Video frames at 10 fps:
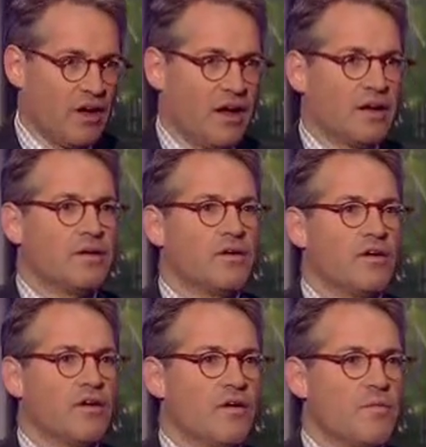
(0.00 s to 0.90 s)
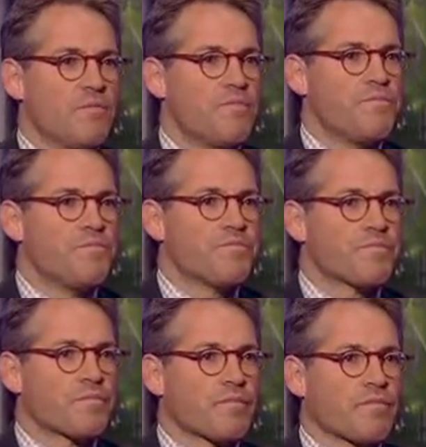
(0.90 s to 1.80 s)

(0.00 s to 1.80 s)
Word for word: But he didn't. Uh, well, wait, wait, wait.